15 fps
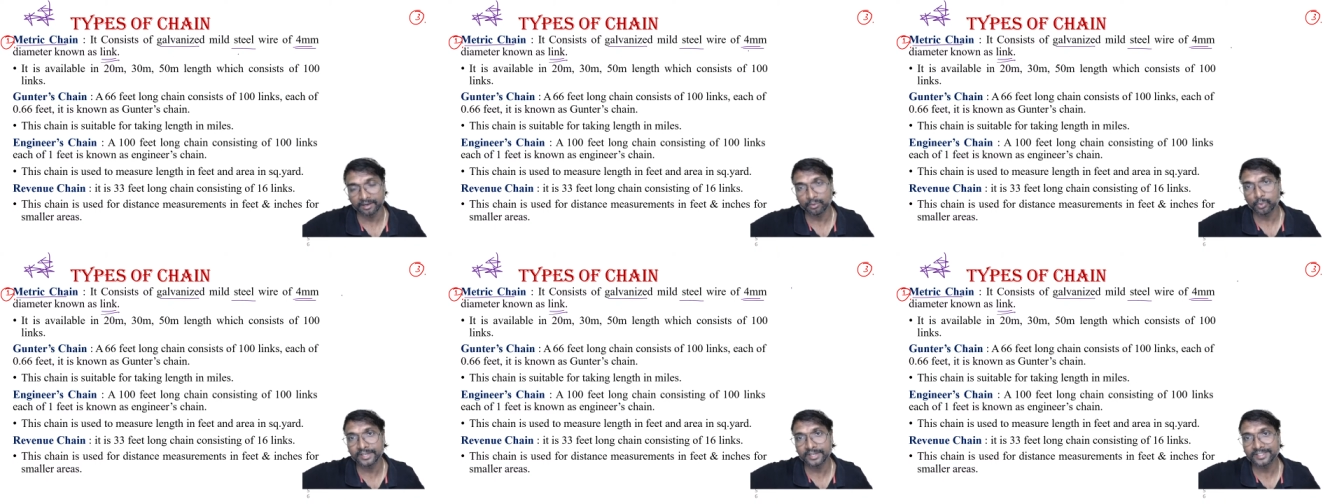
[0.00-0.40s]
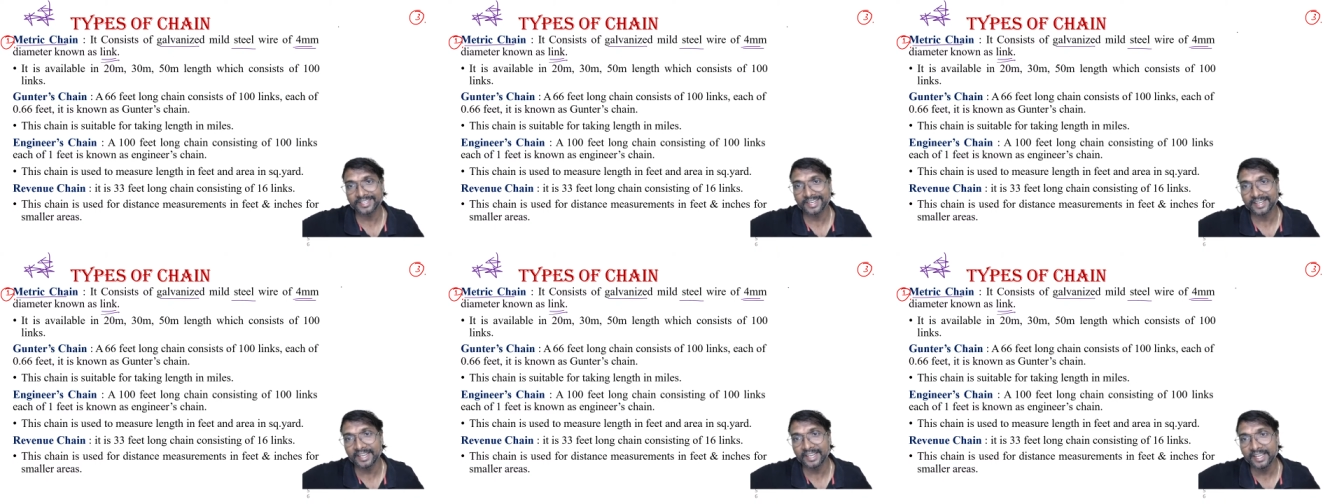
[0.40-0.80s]
What is
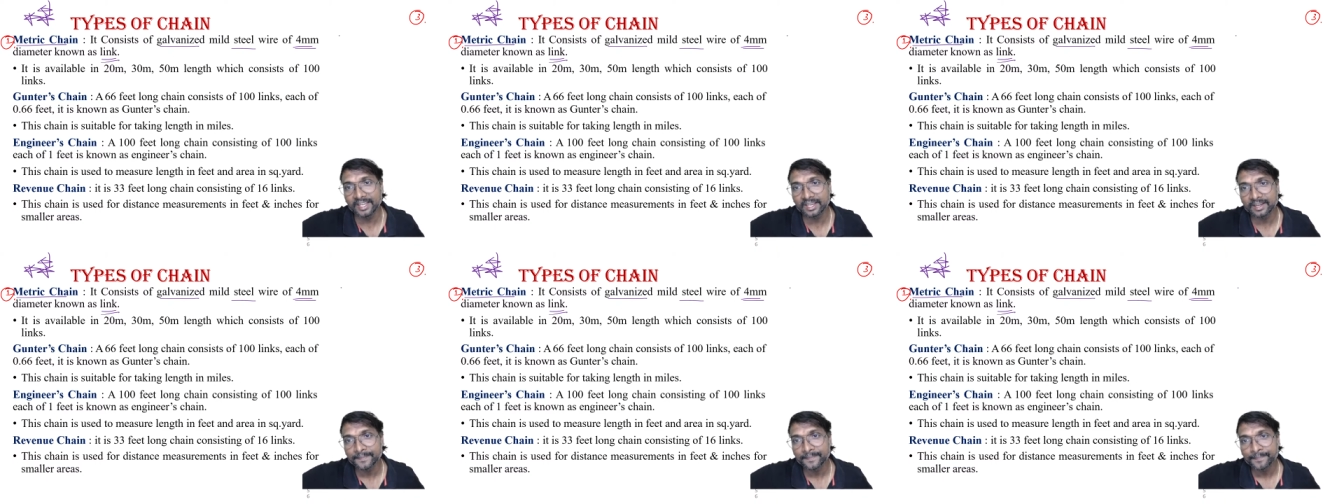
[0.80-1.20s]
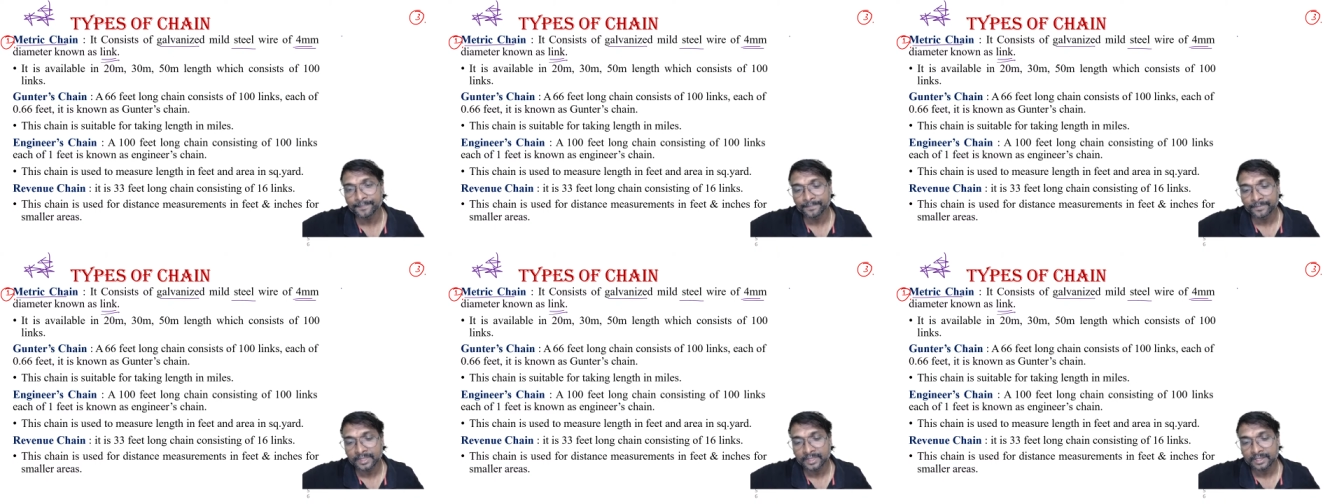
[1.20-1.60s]
that link?
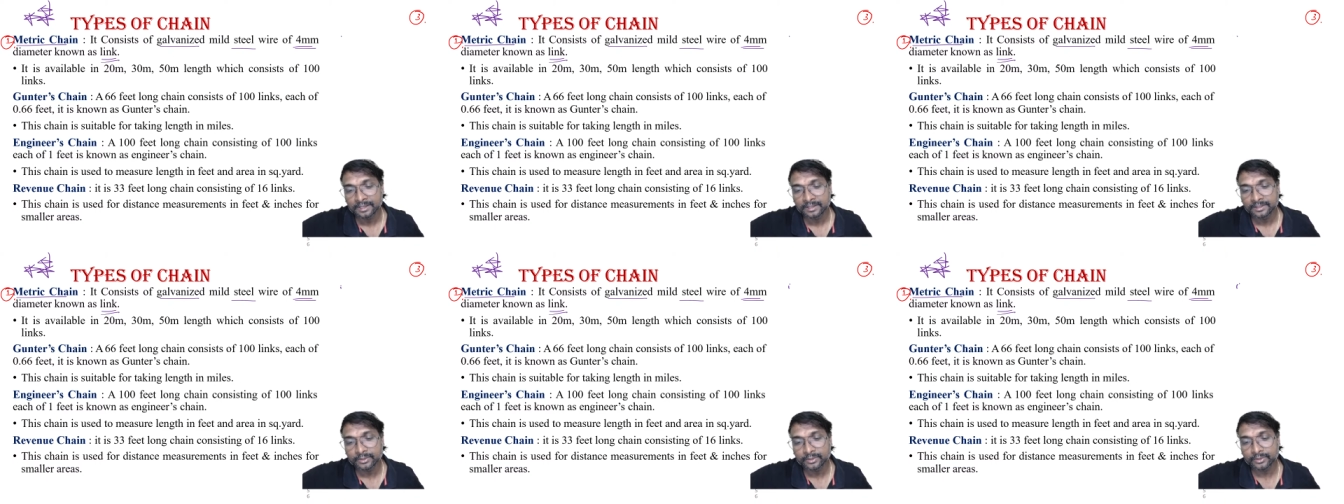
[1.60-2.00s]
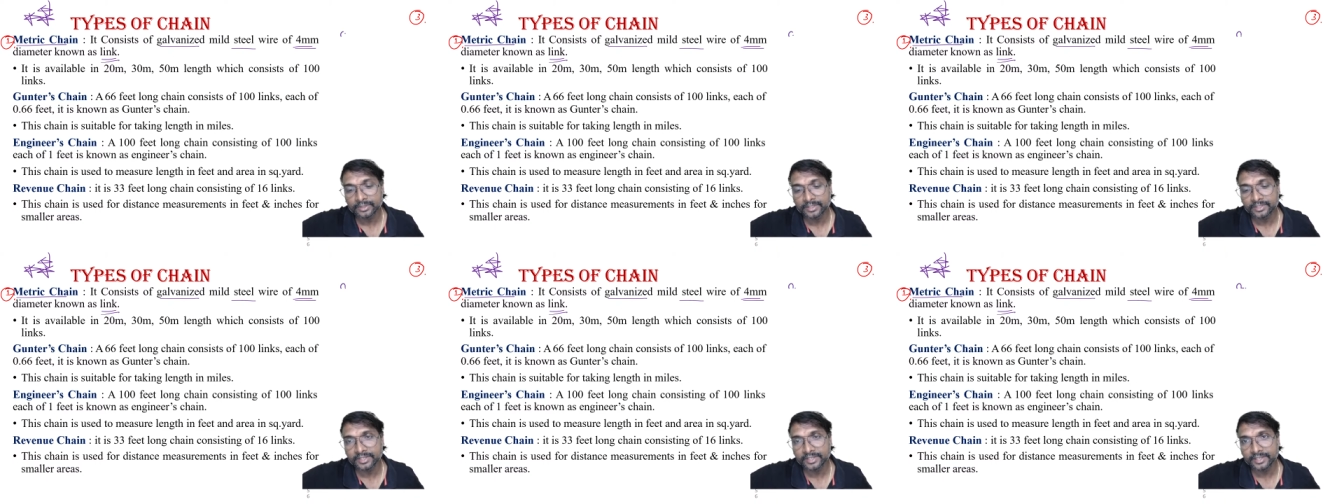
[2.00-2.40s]
So
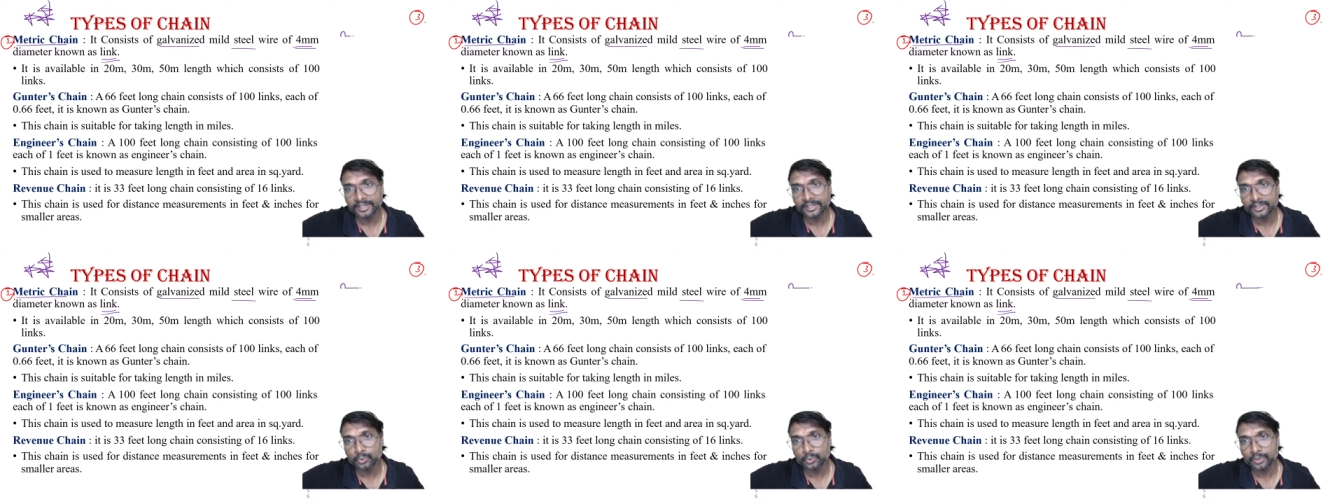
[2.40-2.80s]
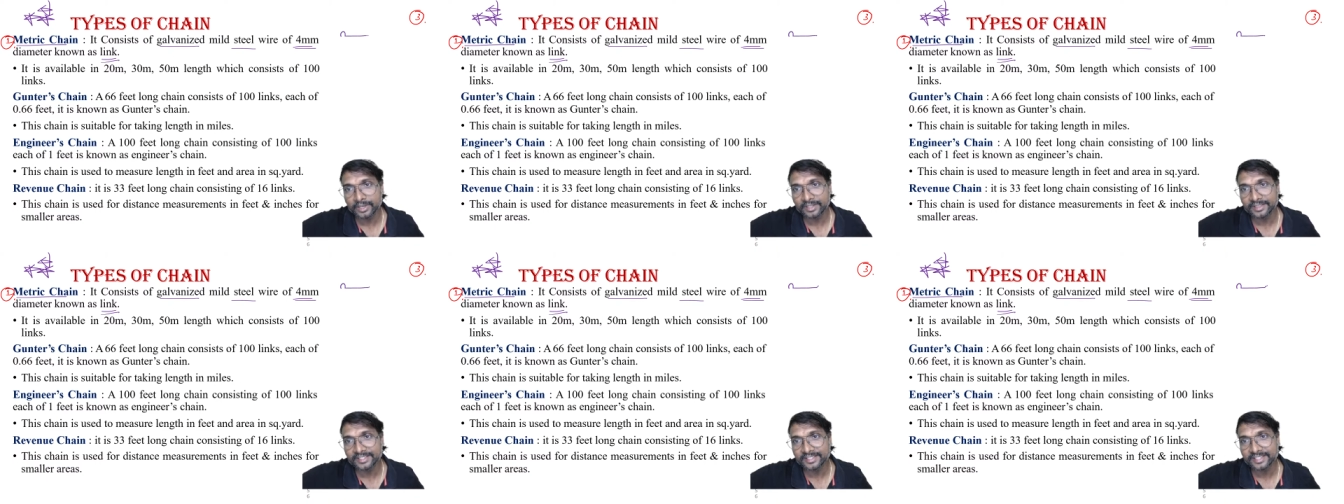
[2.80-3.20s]
this is your,
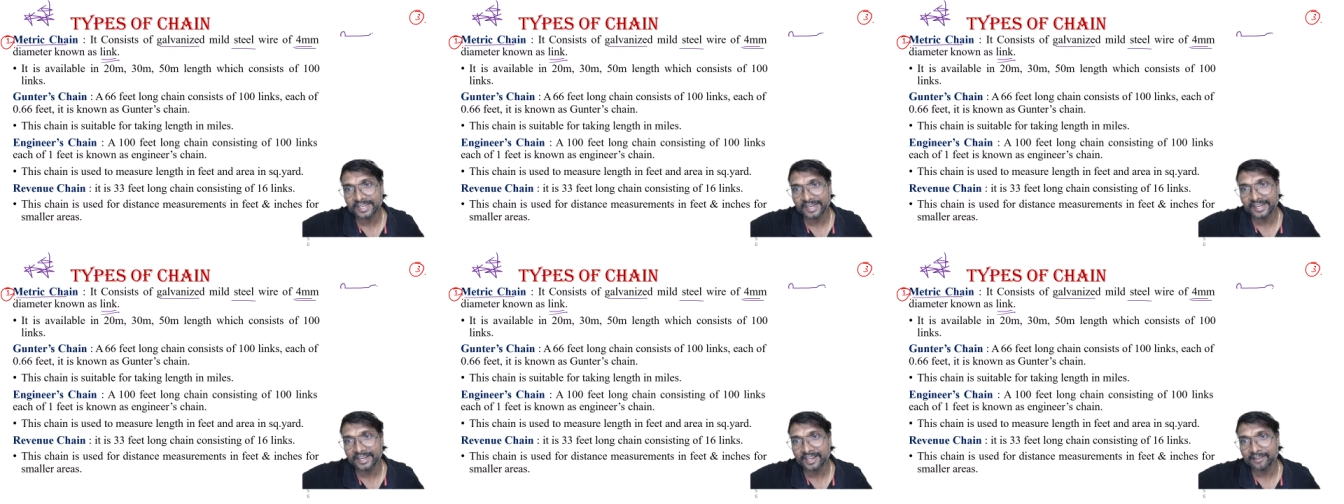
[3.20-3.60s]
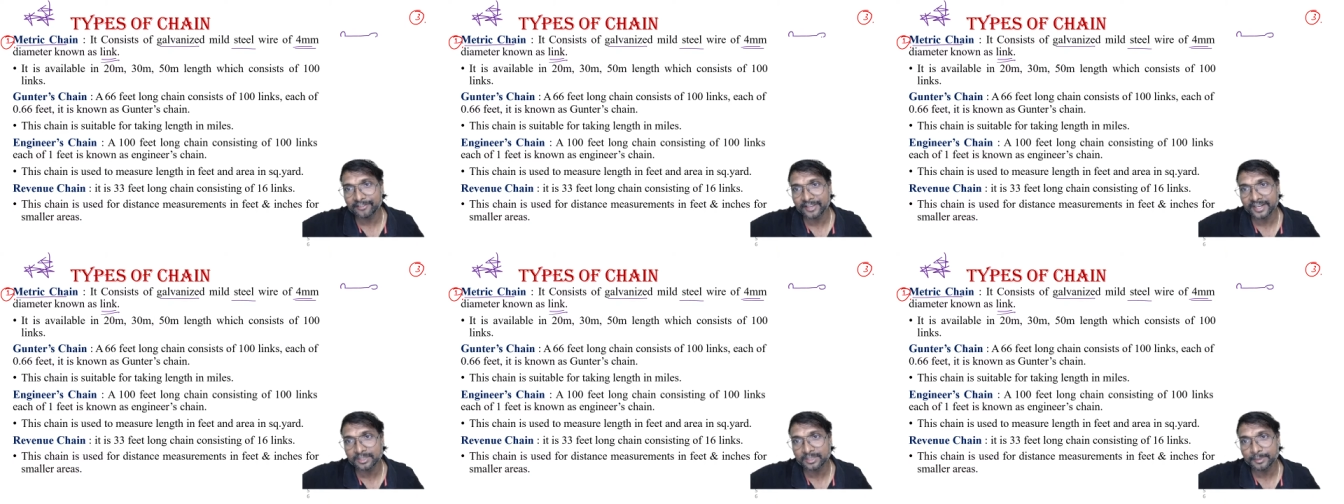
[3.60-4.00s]
this kind of
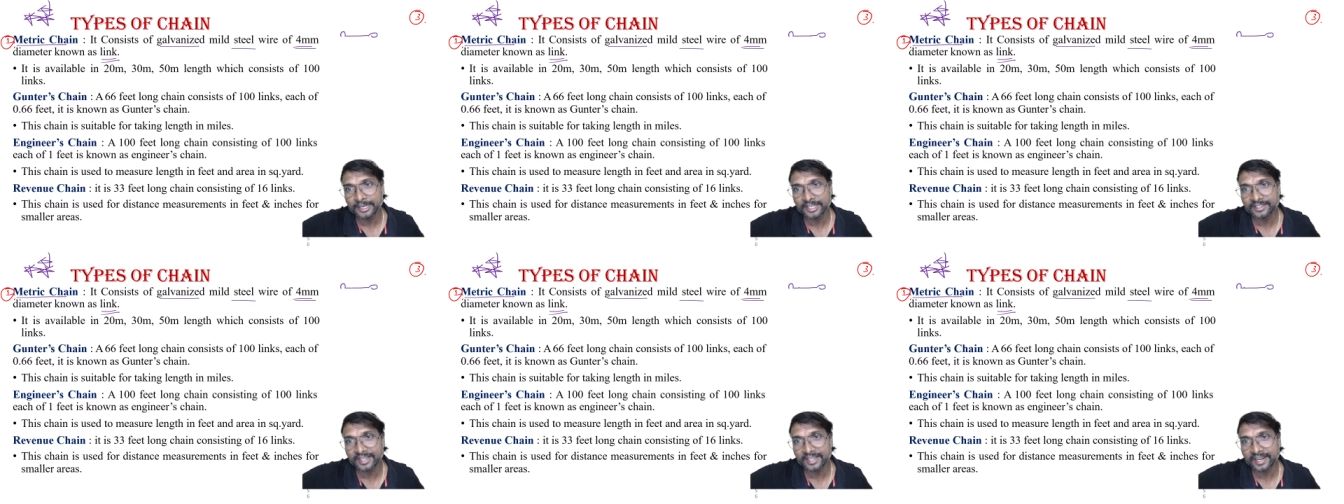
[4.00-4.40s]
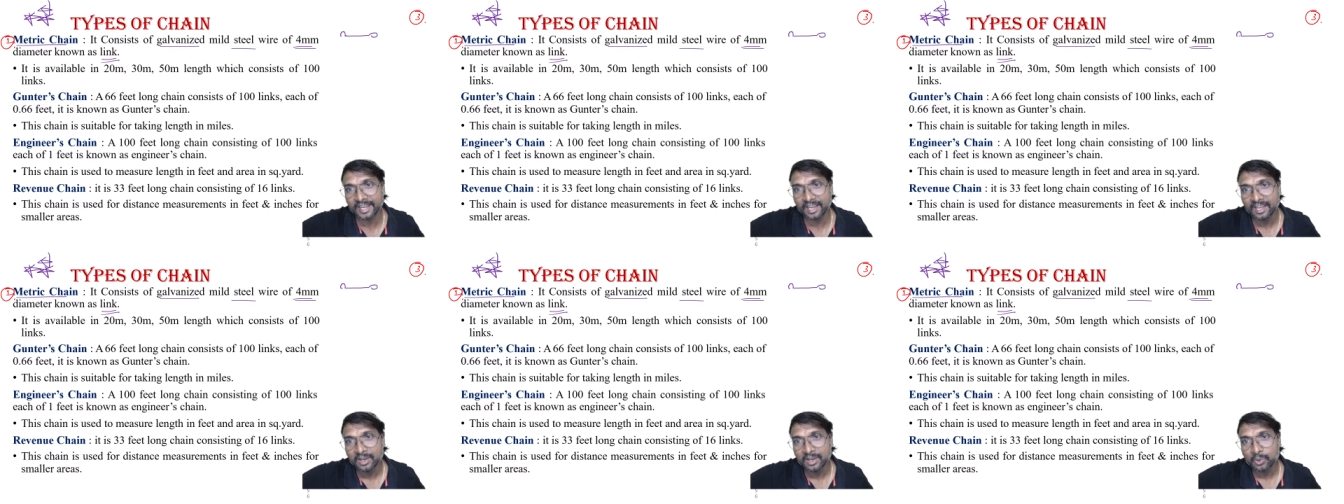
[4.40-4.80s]
arrangement is
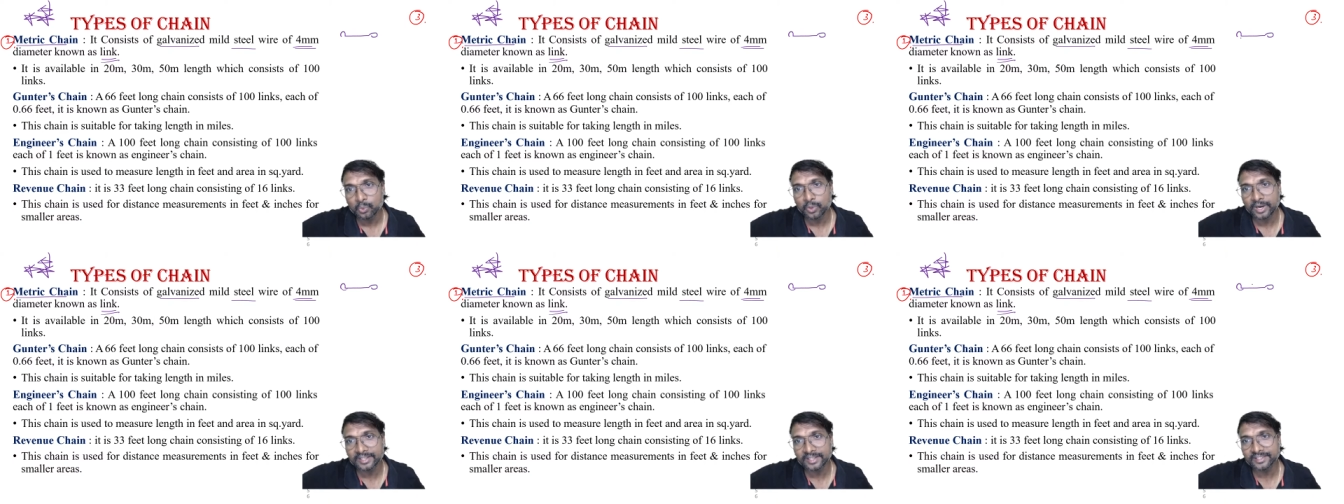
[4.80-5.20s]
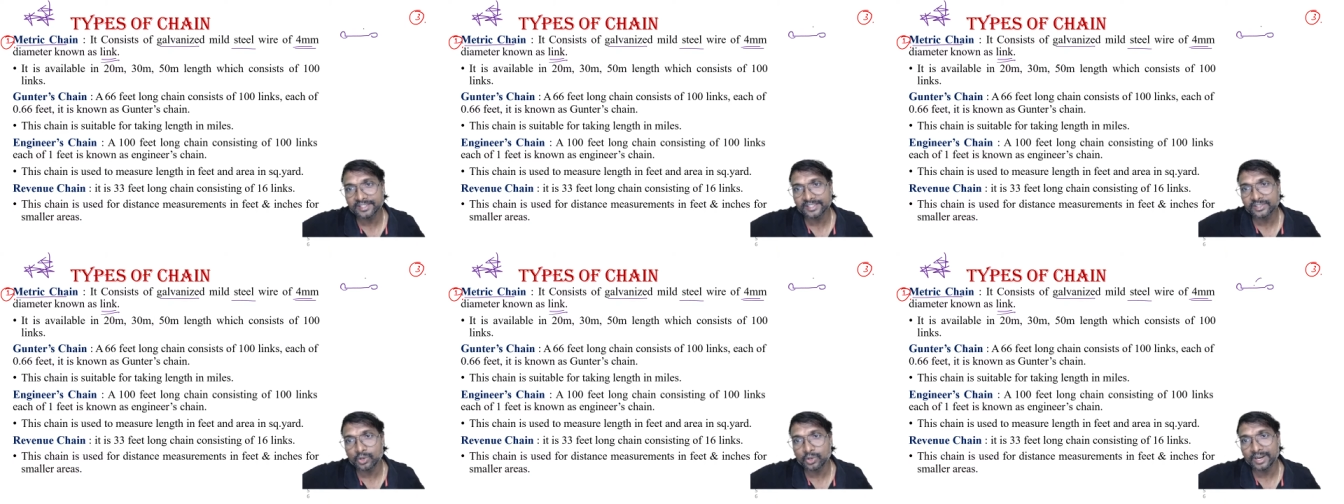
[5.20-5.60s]
na, what is
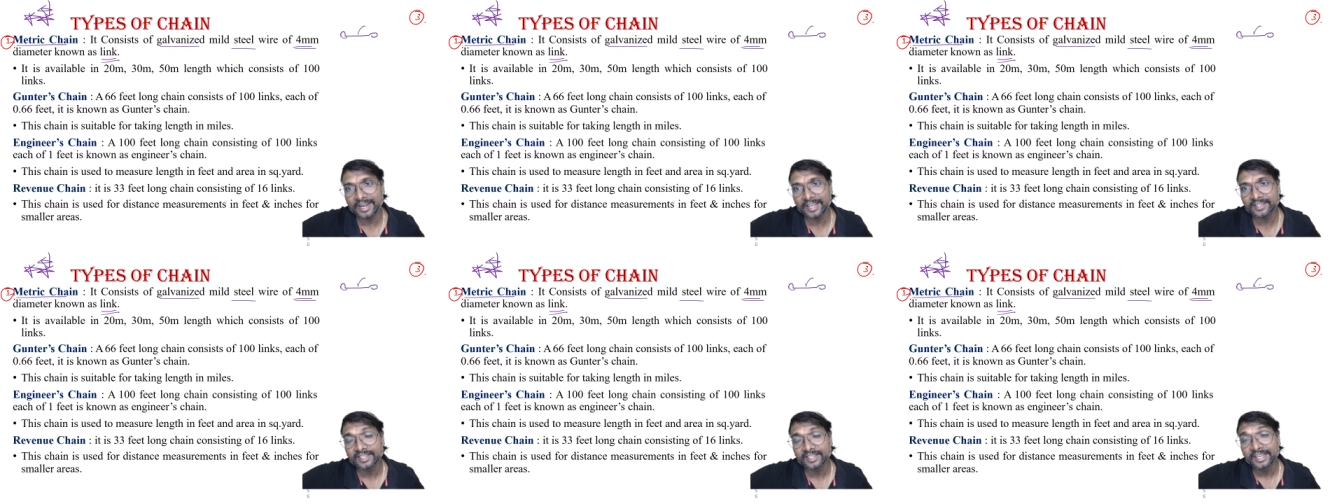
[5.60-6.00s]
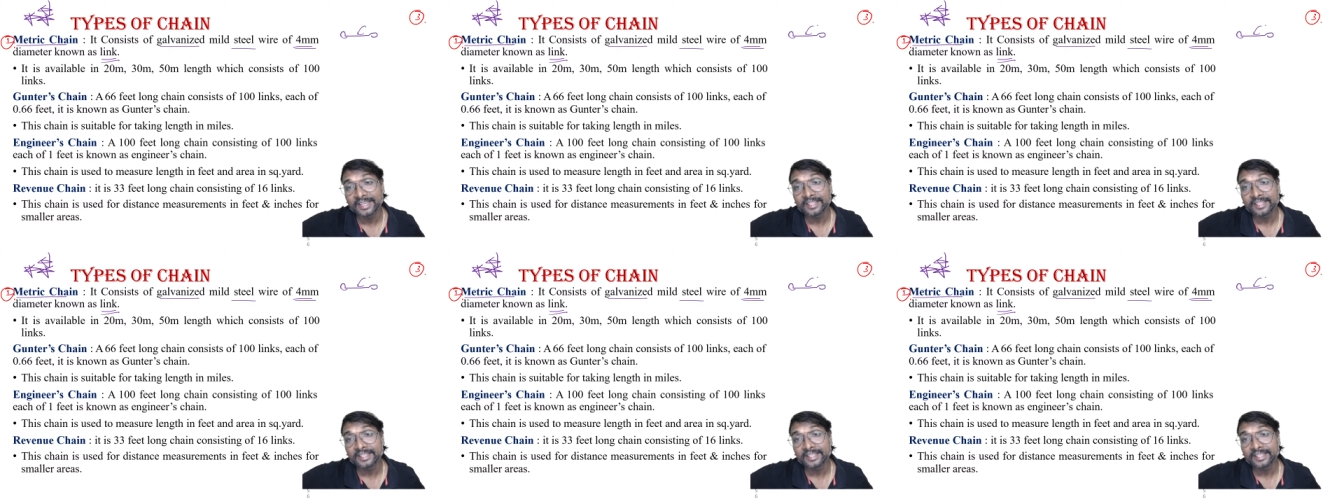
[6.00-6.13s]
this called as?